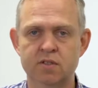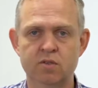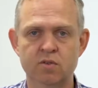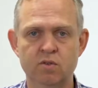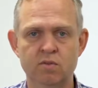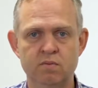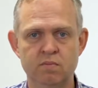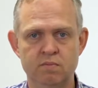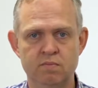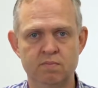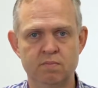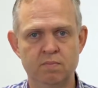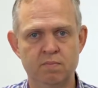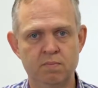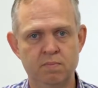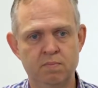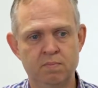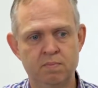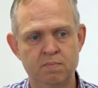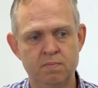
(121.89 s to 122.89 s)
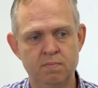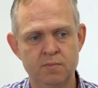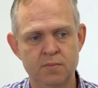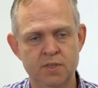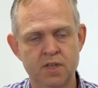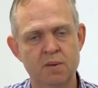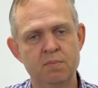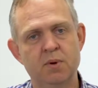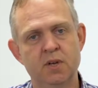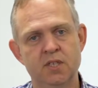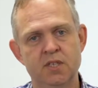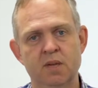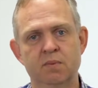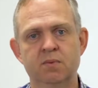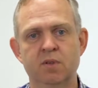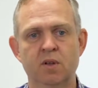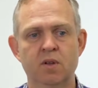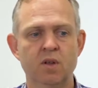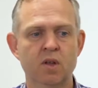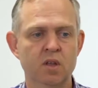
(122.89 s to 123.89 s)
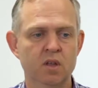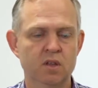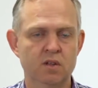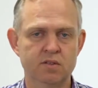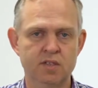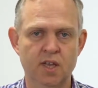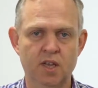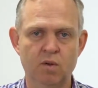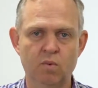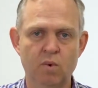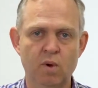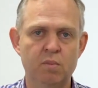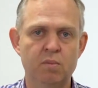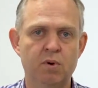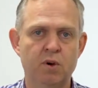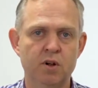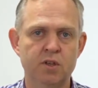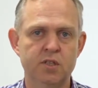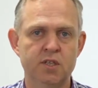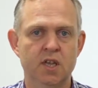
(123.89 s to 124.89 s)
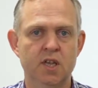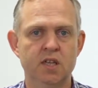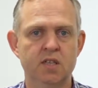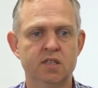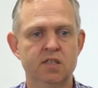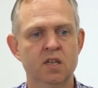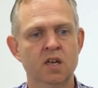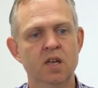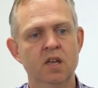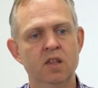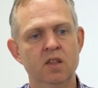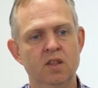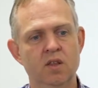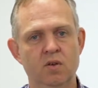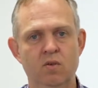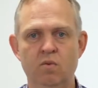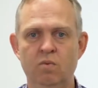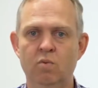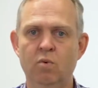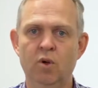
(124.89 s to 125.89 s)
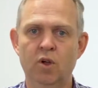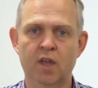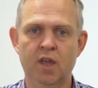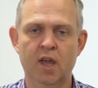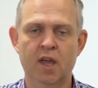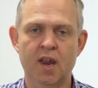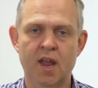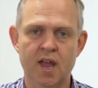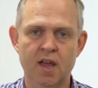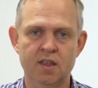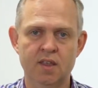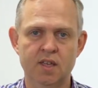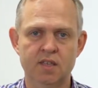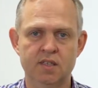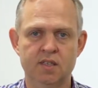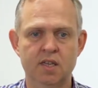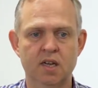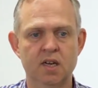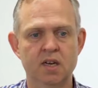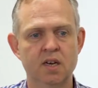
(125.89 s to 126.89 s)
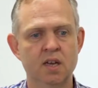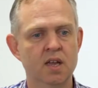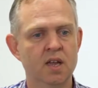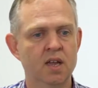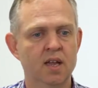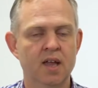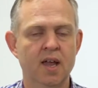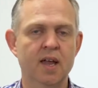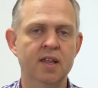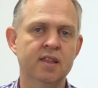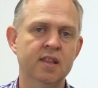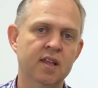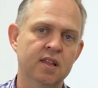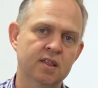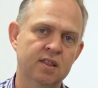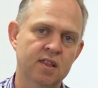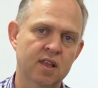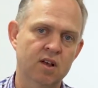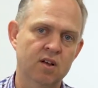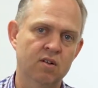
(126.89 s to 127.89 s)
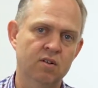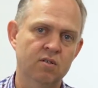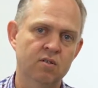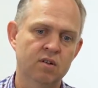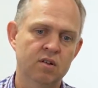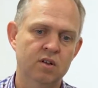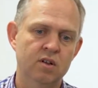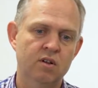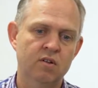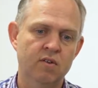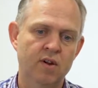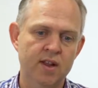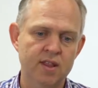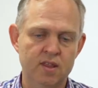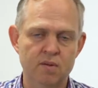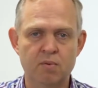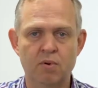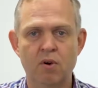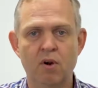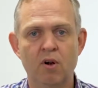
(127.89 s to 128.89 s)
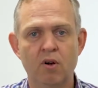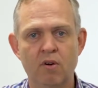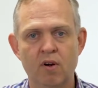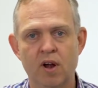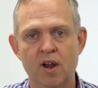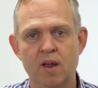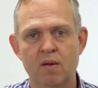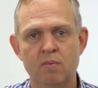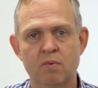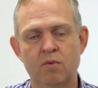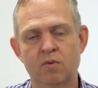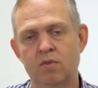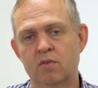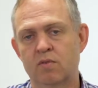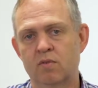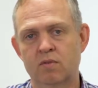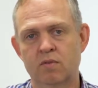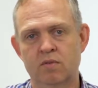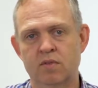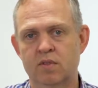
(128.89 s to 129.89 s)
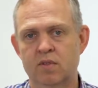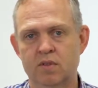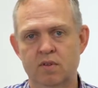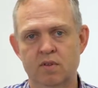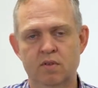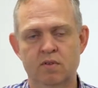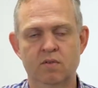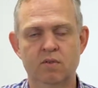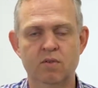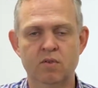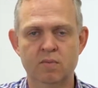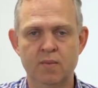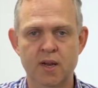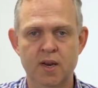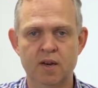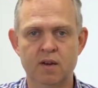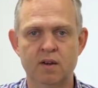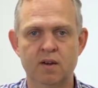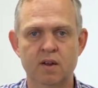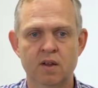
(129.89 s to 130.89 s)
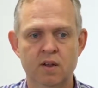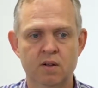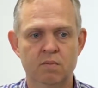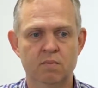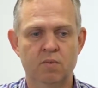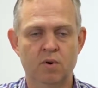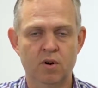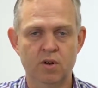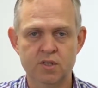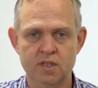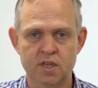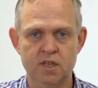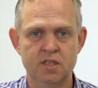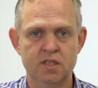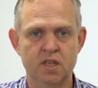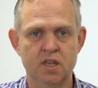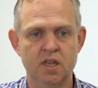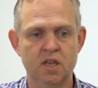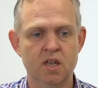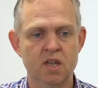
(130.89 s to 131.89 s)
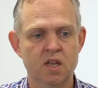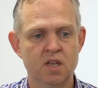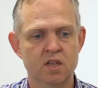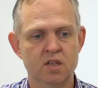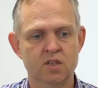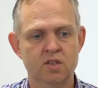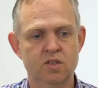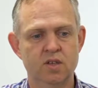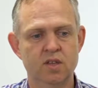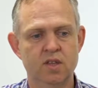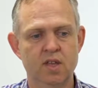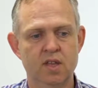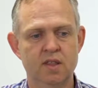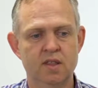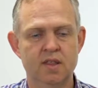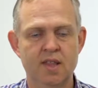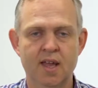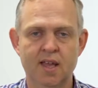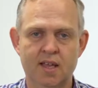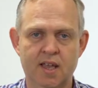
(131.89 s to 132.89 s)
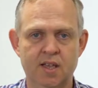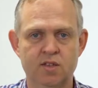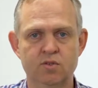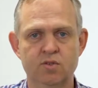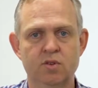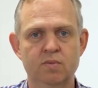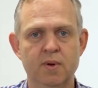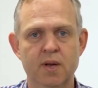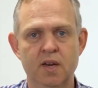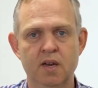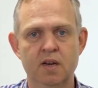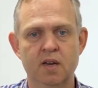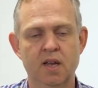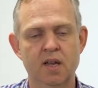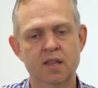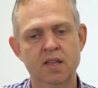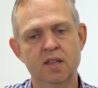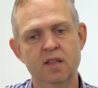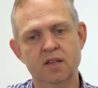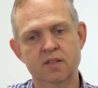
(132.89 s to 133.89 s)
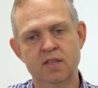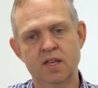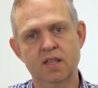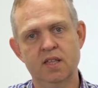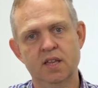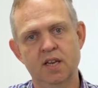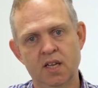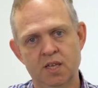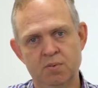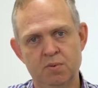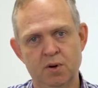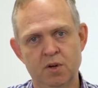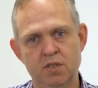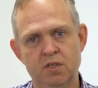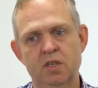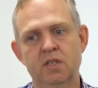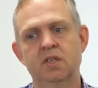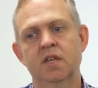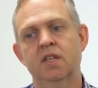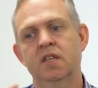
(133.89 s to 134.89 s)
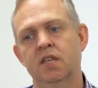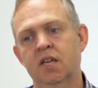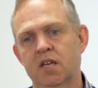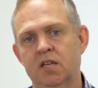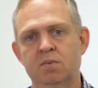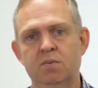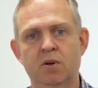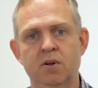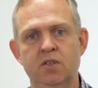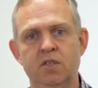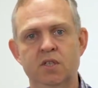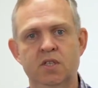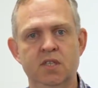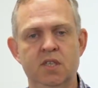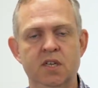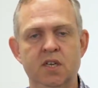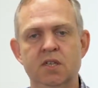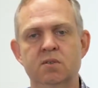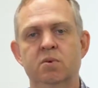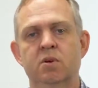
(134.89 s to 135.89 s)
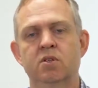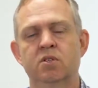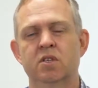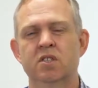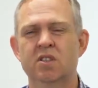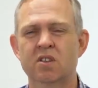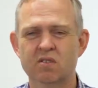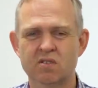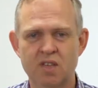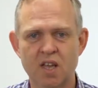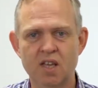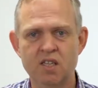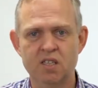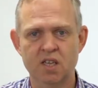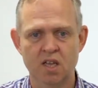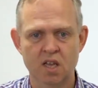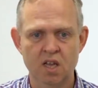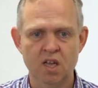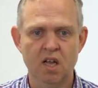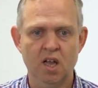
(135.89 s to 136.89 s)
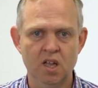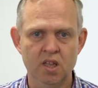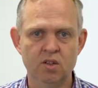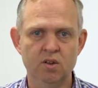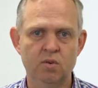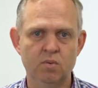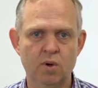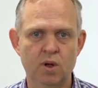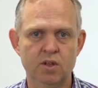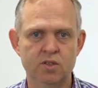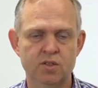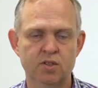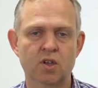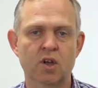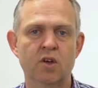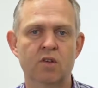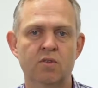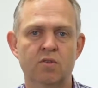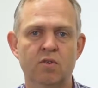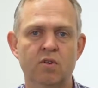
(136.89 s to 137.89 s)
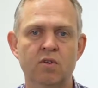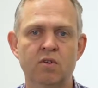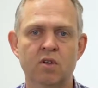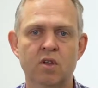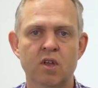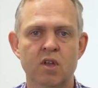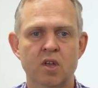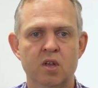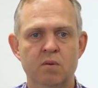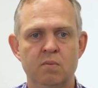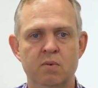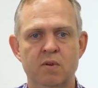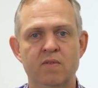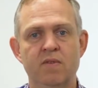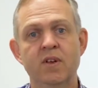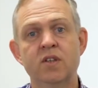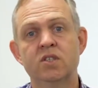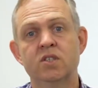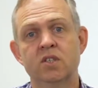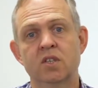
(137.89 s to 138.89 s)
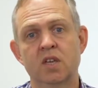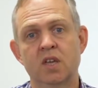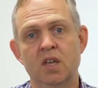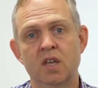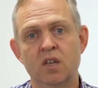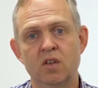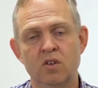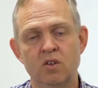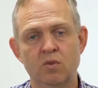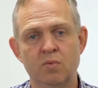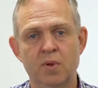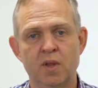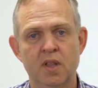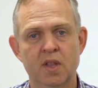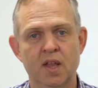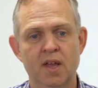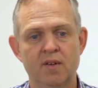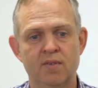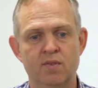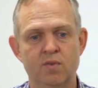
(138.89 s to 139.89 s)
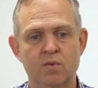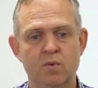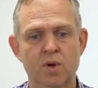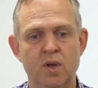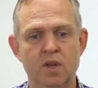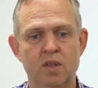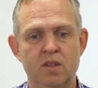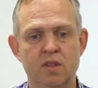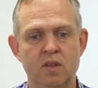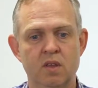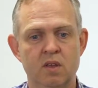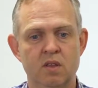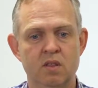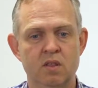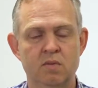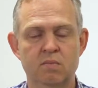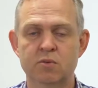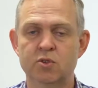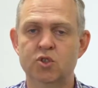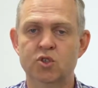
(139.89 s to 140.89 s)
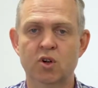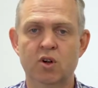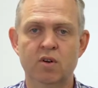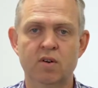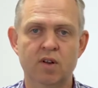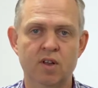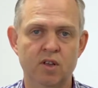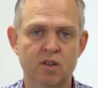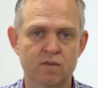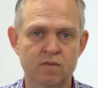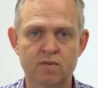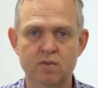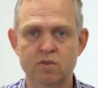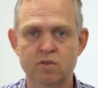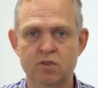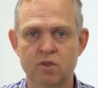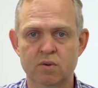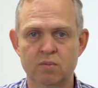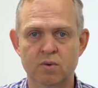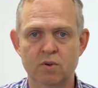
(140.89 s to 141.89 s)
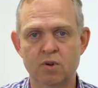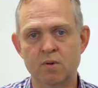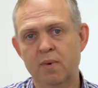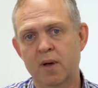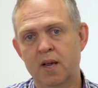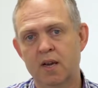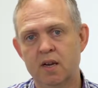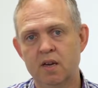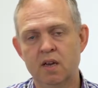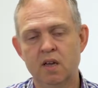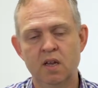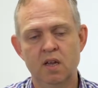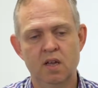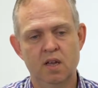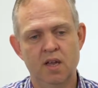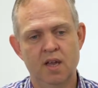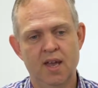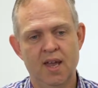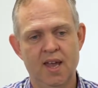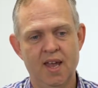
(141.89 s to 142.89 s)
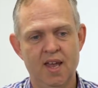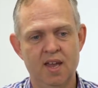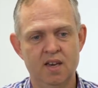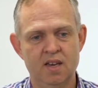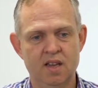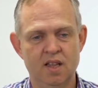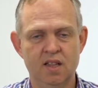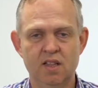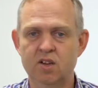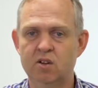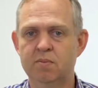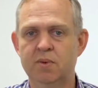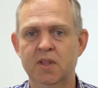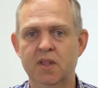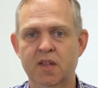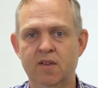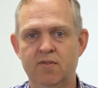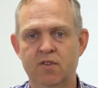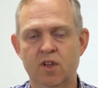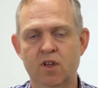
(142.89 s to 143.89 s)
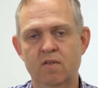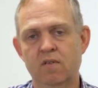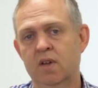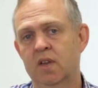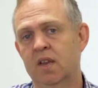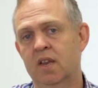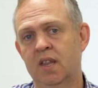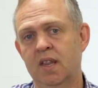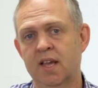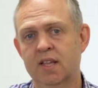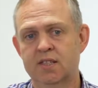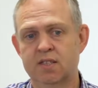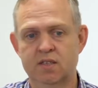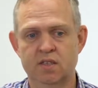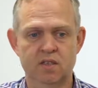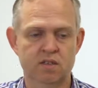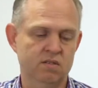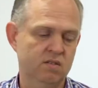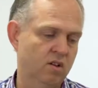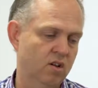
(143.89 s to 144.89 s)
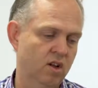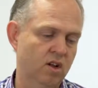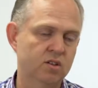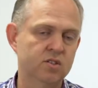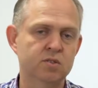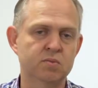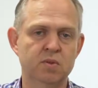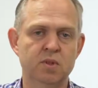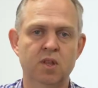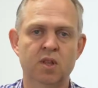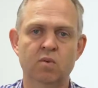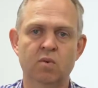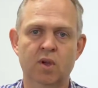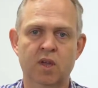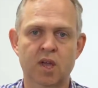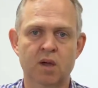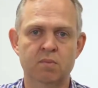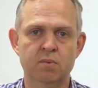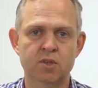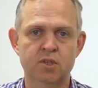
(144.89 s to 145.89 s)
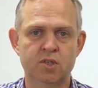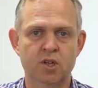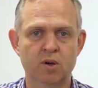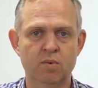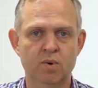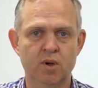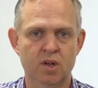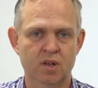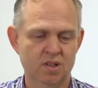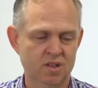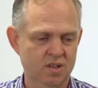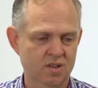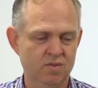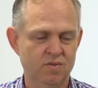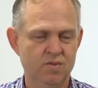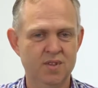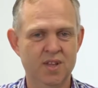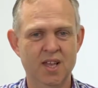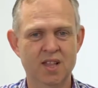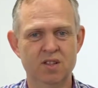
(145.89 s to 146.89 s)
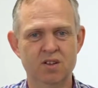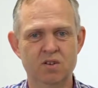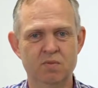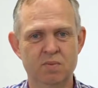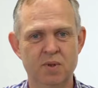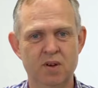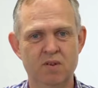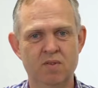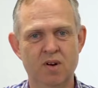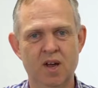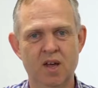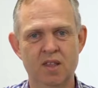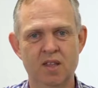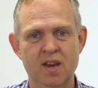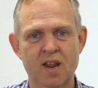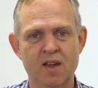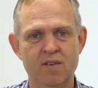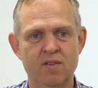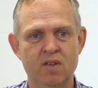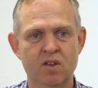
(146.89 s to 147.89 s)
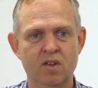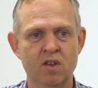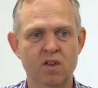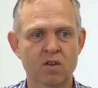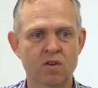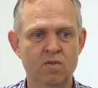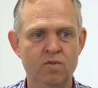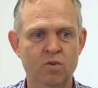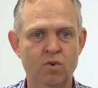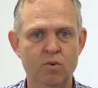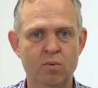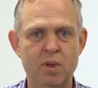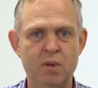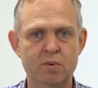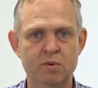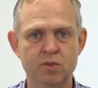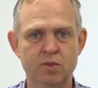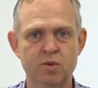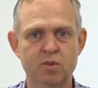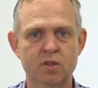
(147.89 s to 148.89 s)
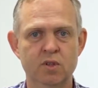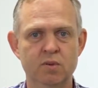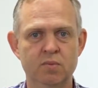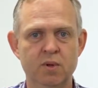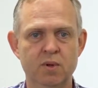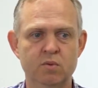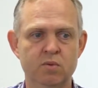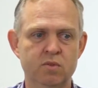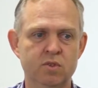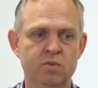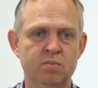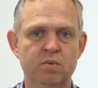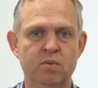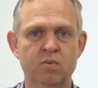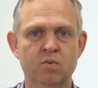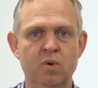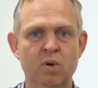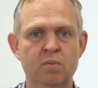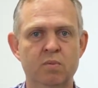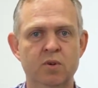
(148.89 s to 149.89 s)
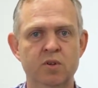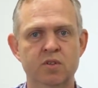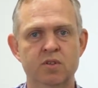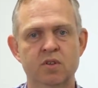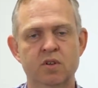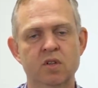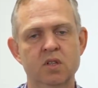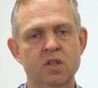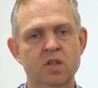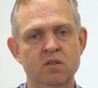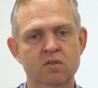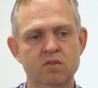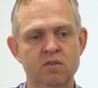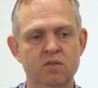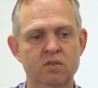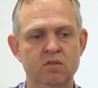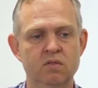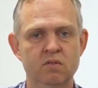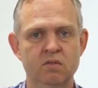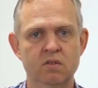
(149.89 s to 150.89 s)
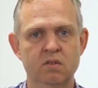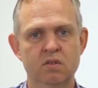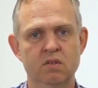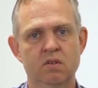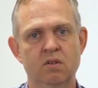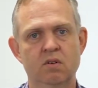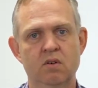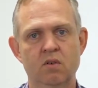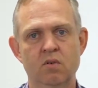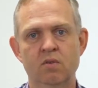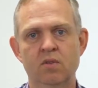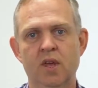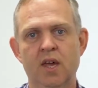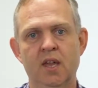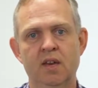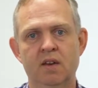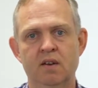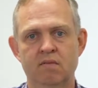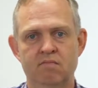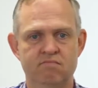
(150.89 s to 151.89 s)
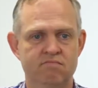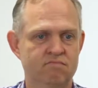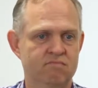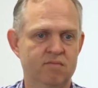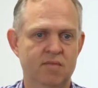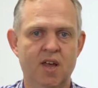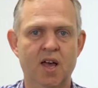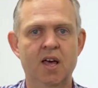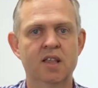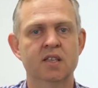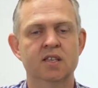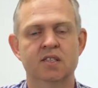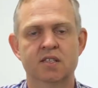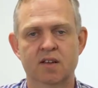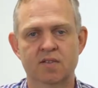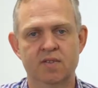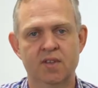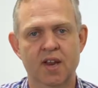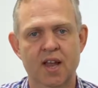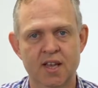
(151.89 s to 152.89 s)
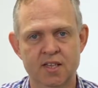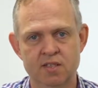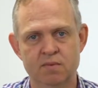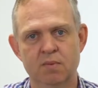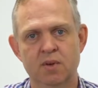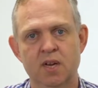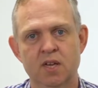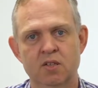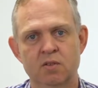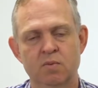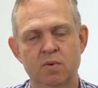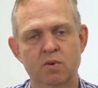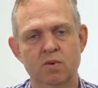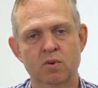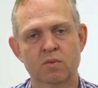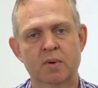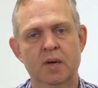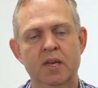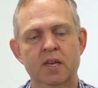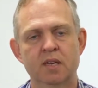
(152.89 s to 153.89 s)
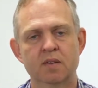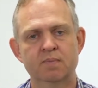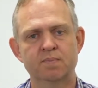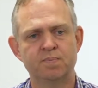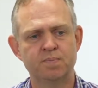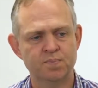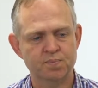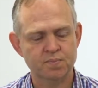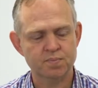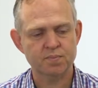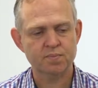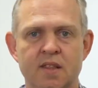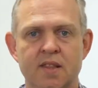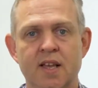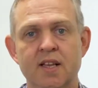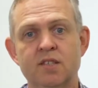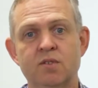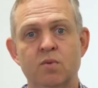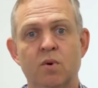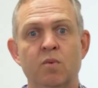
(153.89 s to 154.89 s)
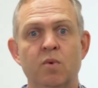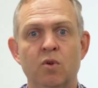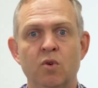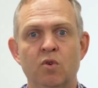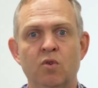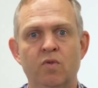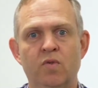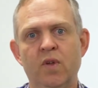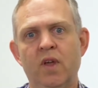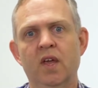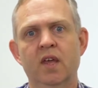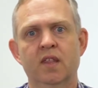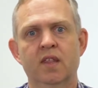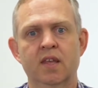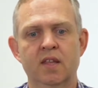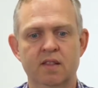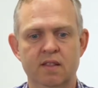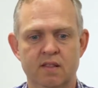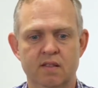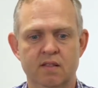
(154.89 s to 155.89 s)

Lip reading: do it step by step. So they'll take one process, they'll work out how that's done, and then they'll create the program or the automated processing so that that gets automated. And then they'll take the next process and the next process, the next process. So it takes a little while to go through, but eventually you'll be left with the majority of your job automated and a little bit left over. And that's ultimately where companies go, well, for that little bit, rather than having 4 people do a little bit, we'll just put one person on and they'll do all that other stuff that hasn't been able to be automated. That's what we all fear, that